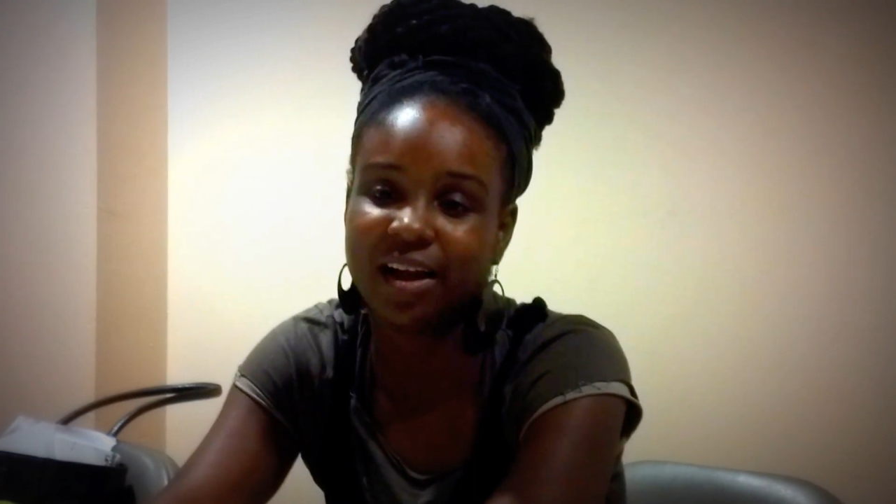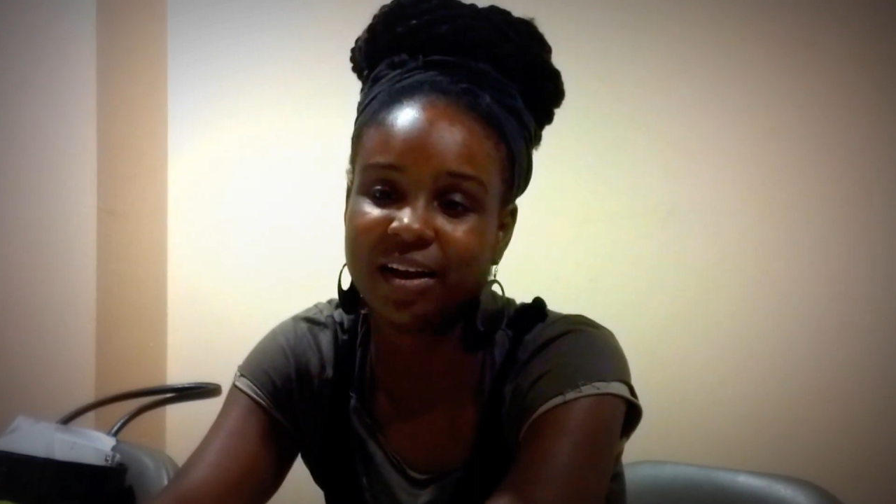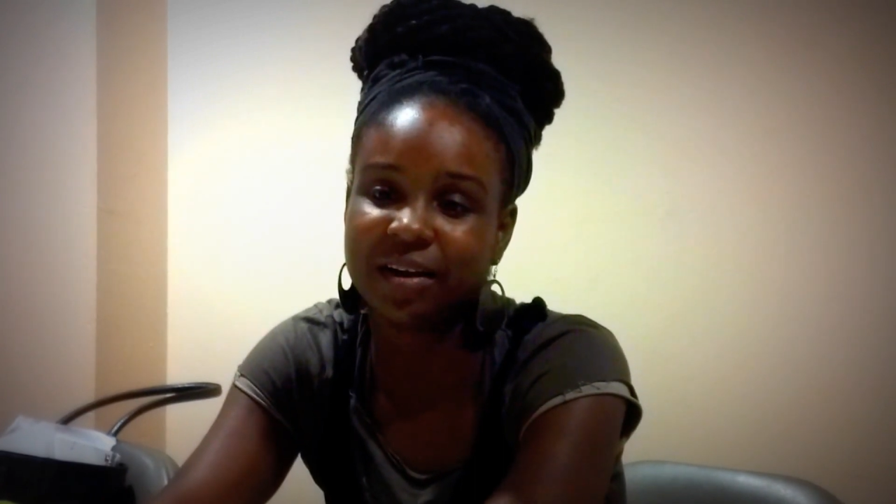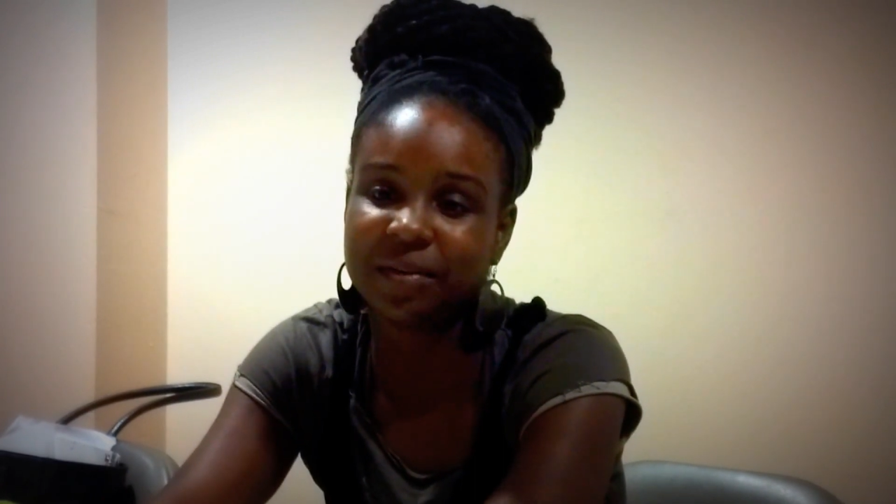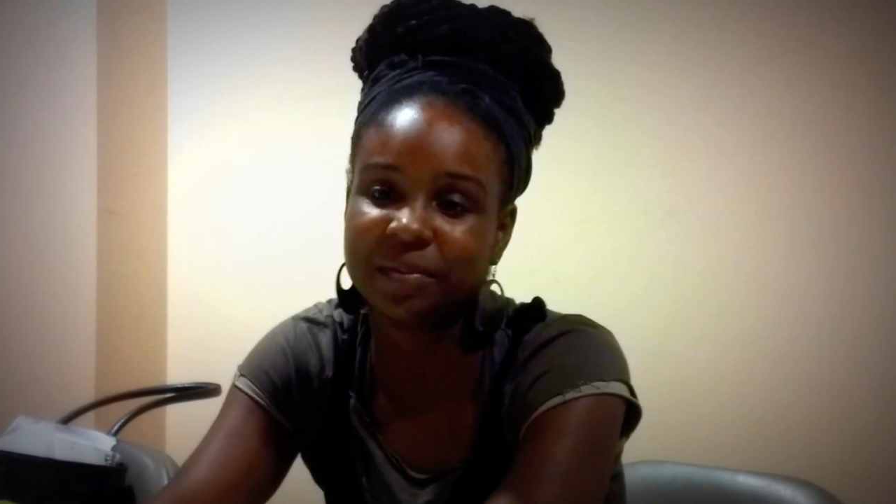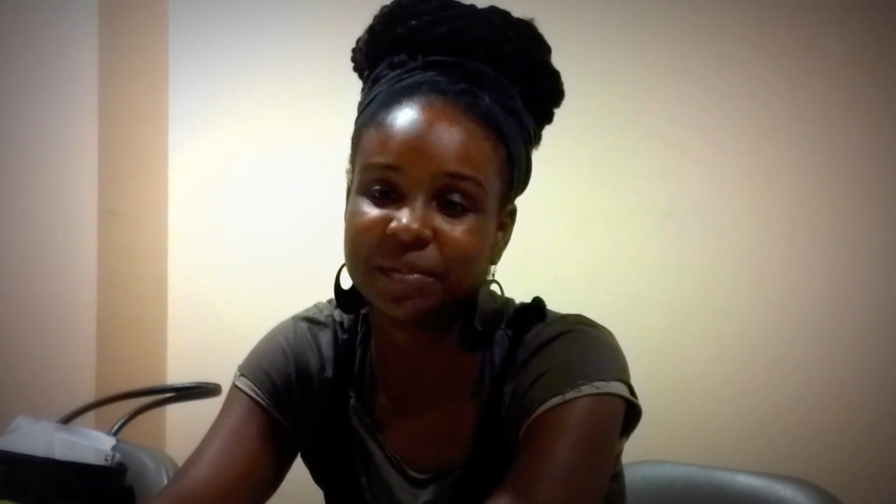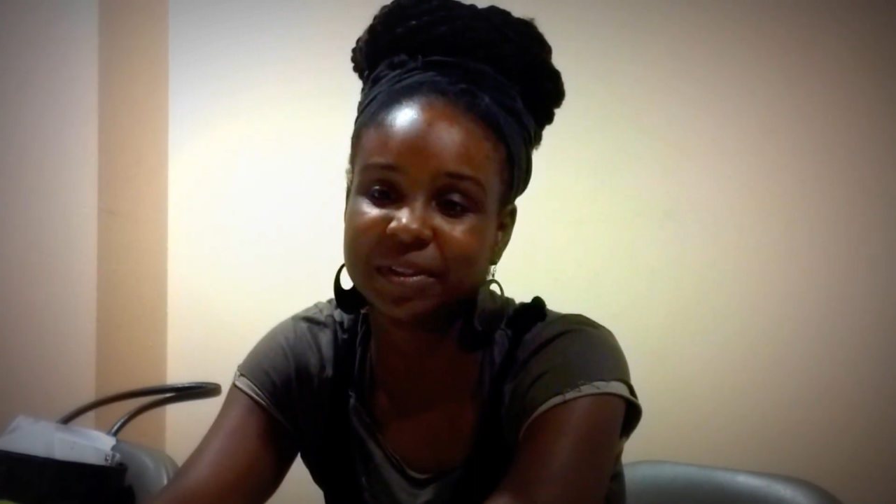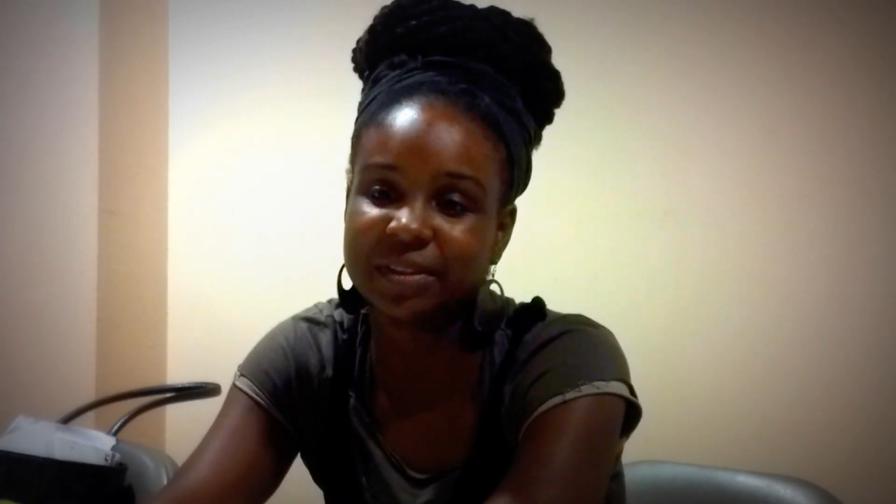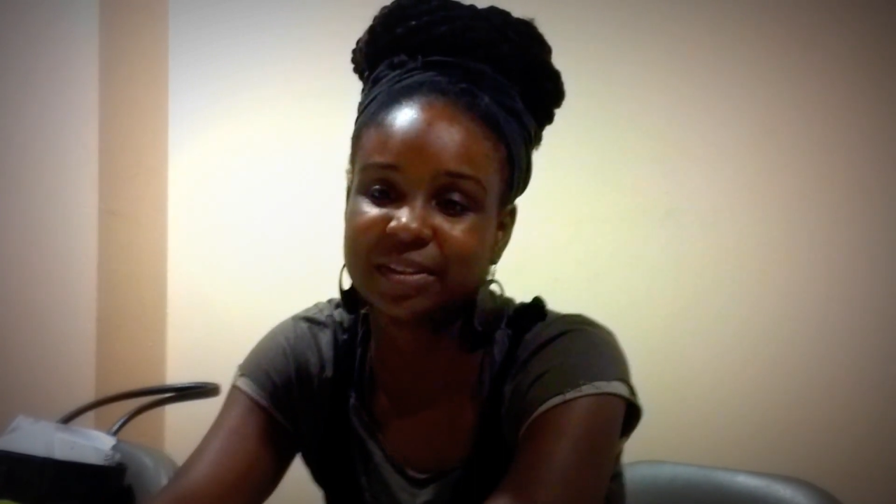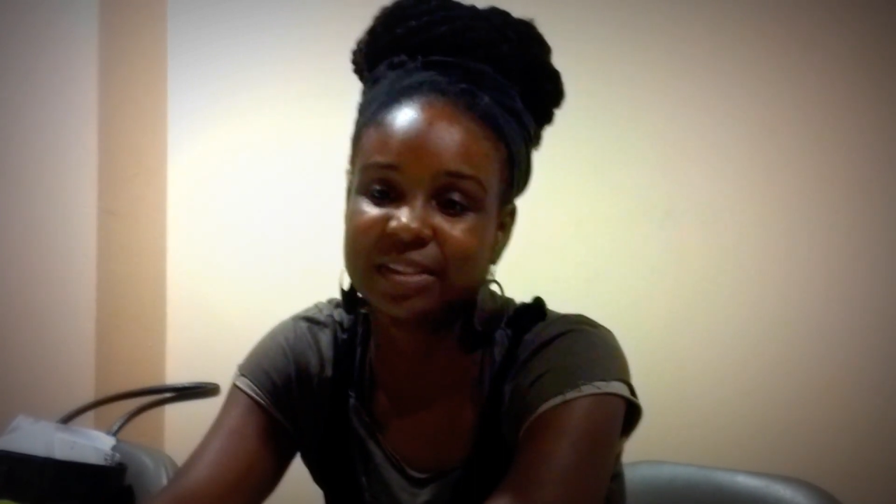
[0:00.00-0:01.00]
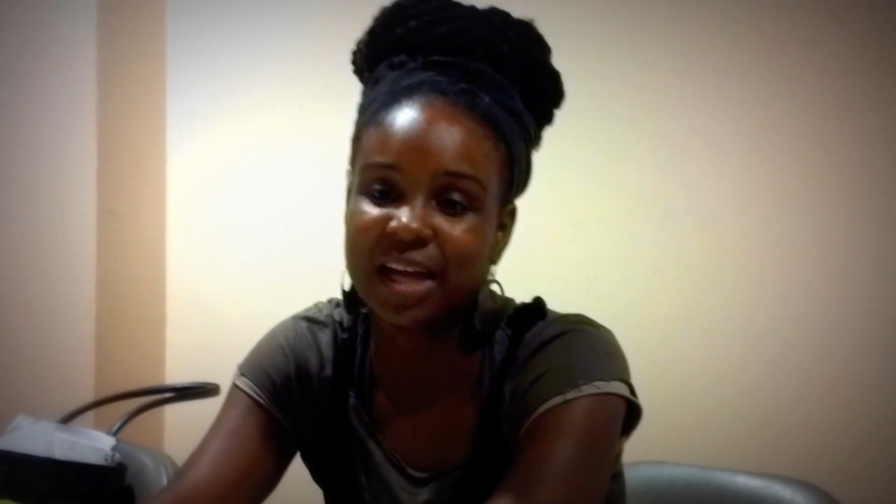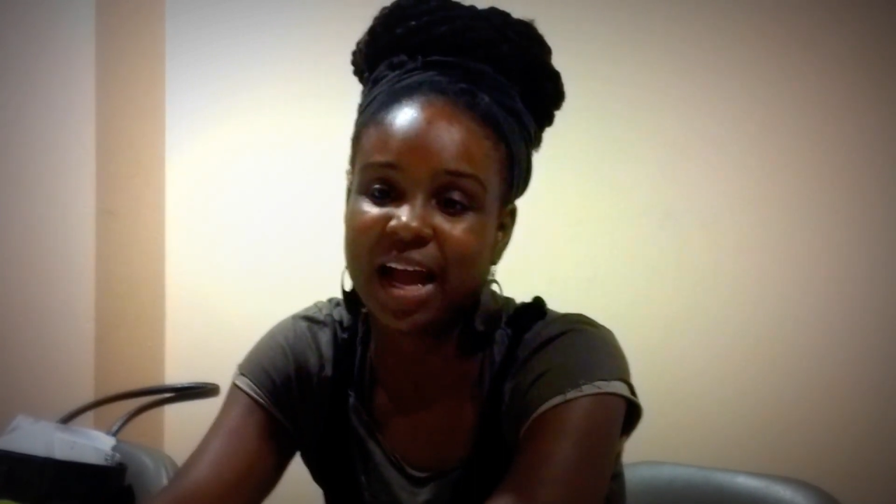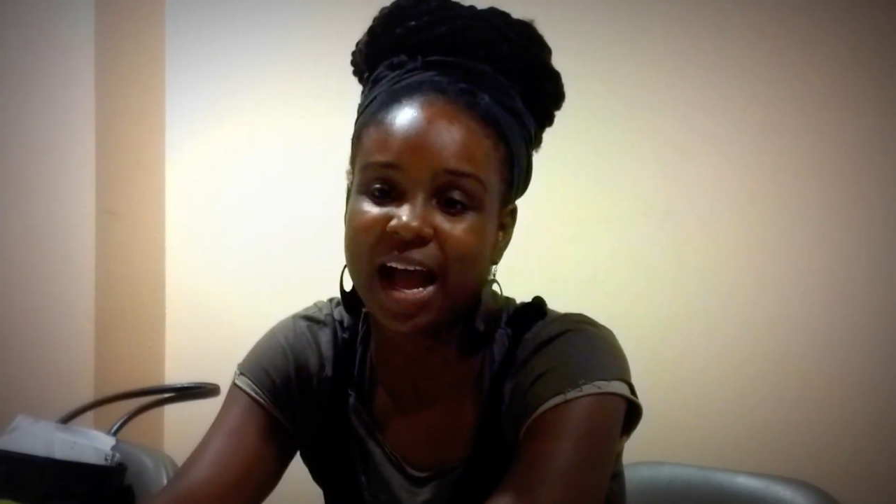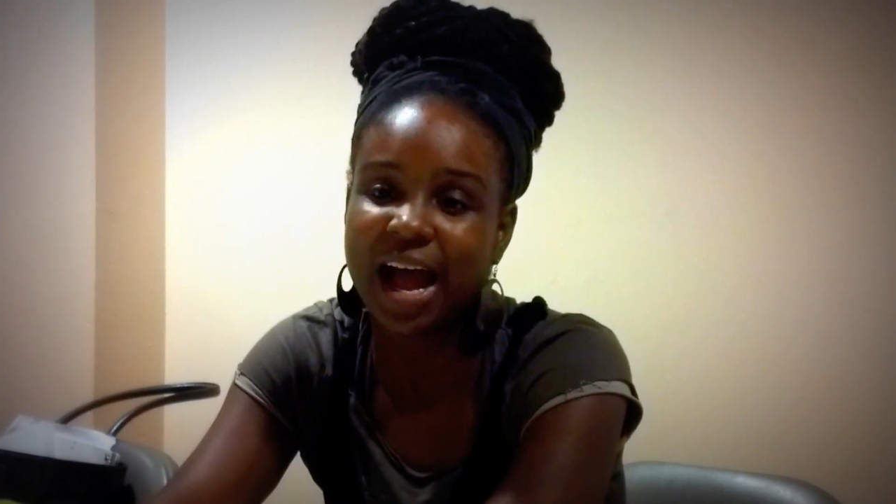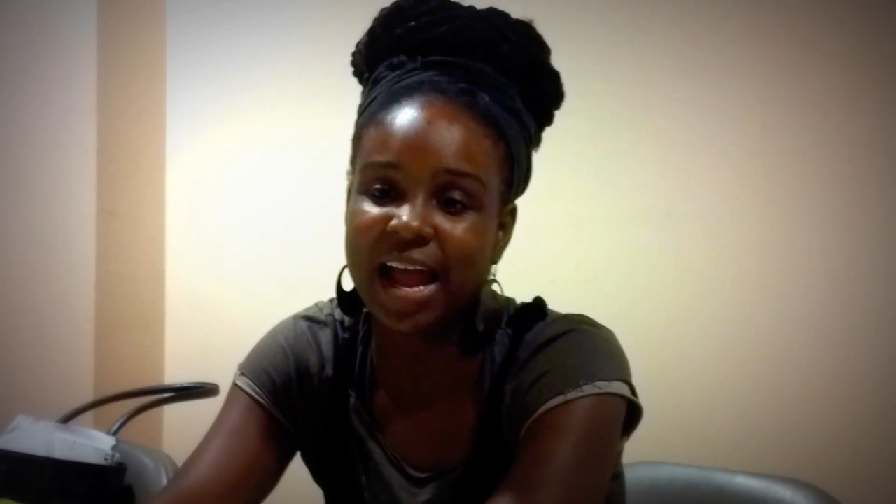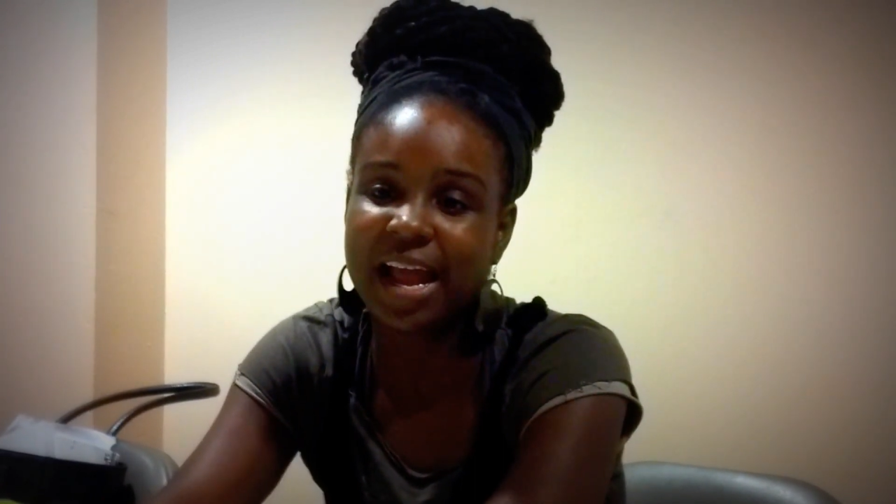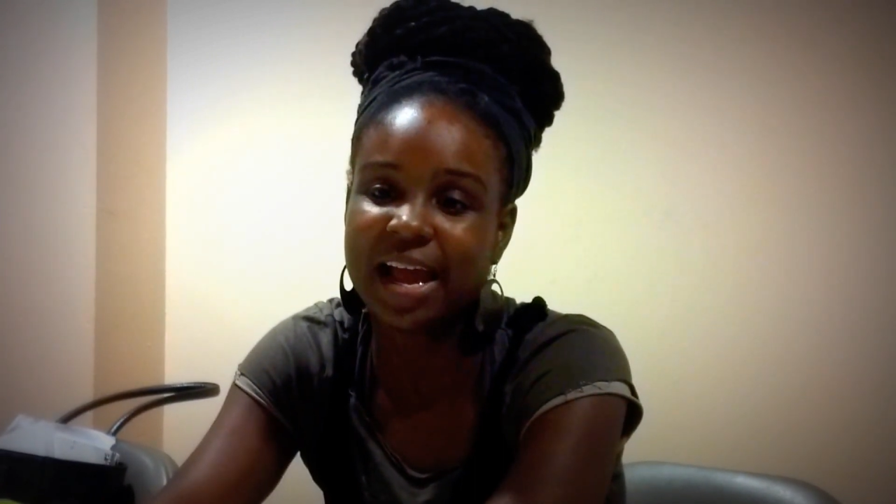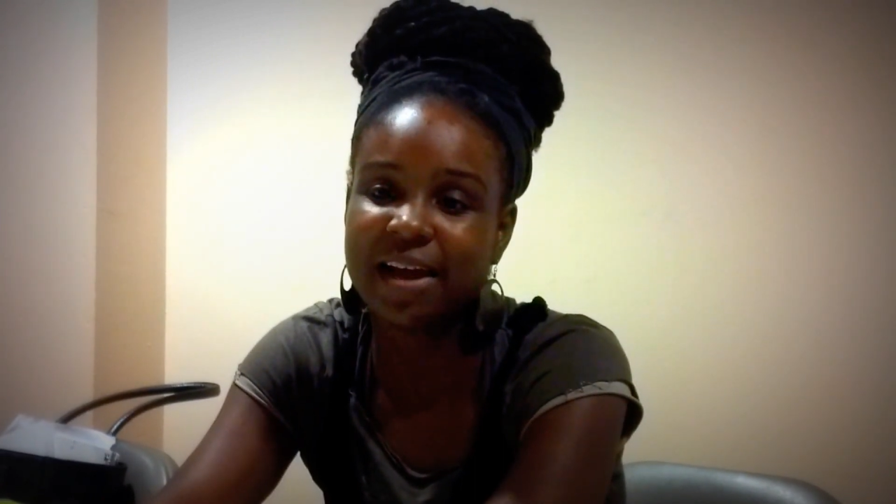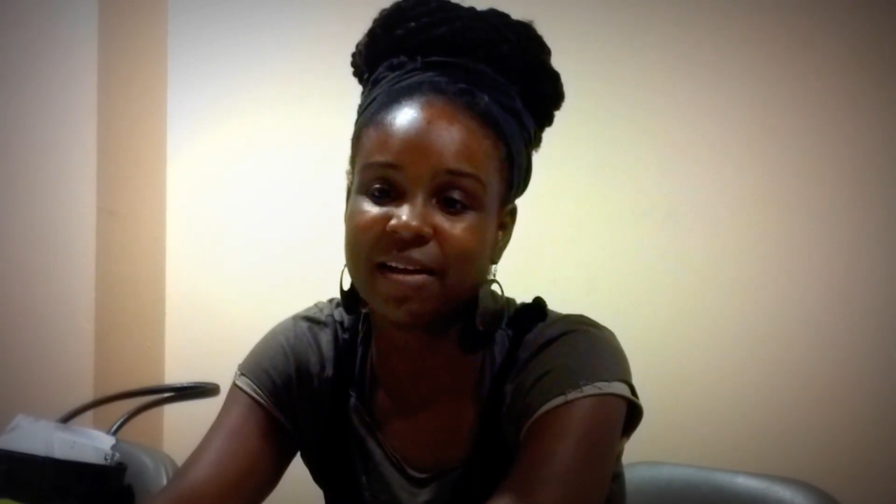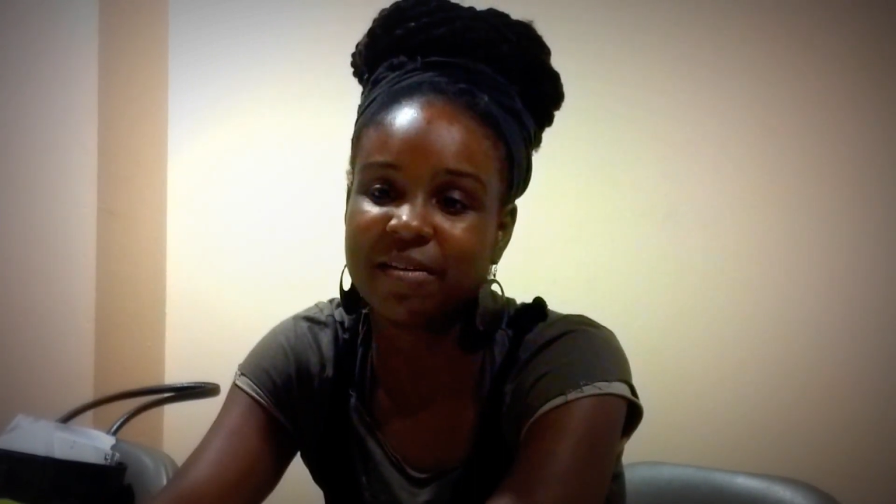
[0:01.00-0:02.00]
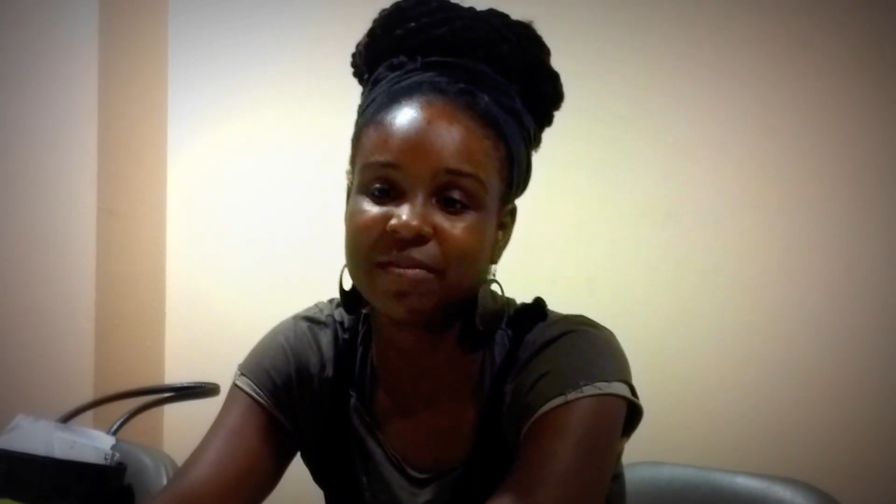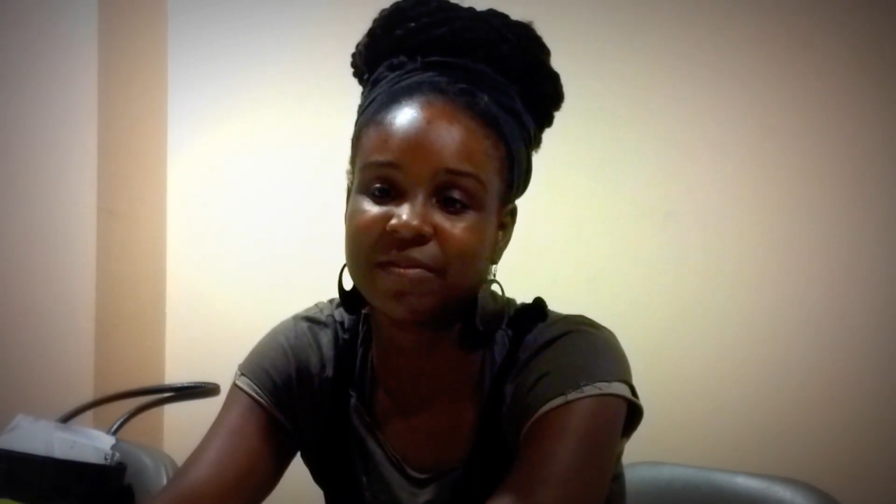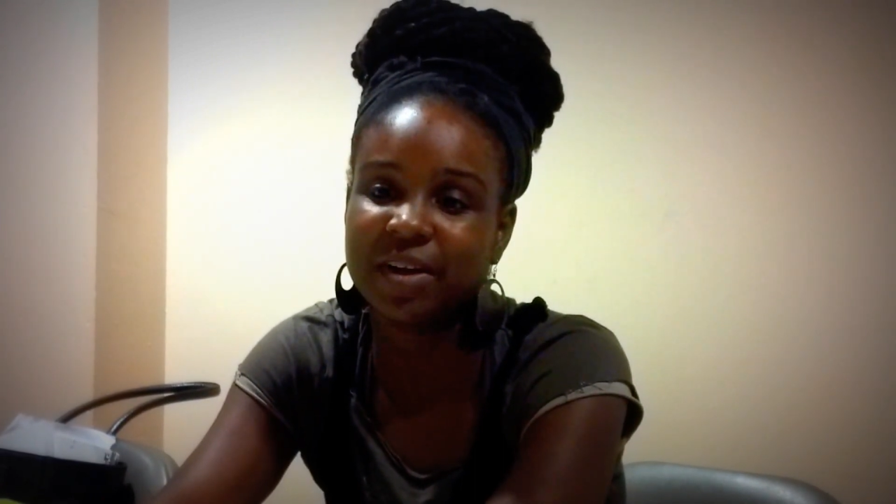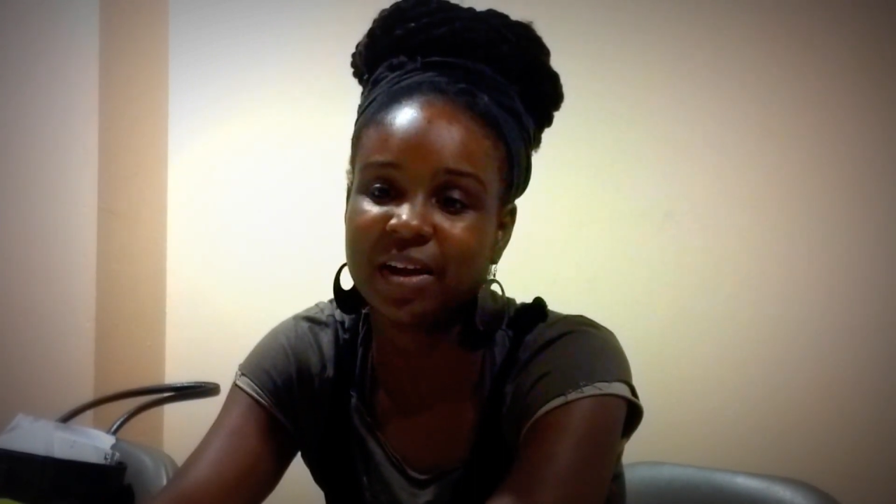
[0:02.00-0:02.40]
I have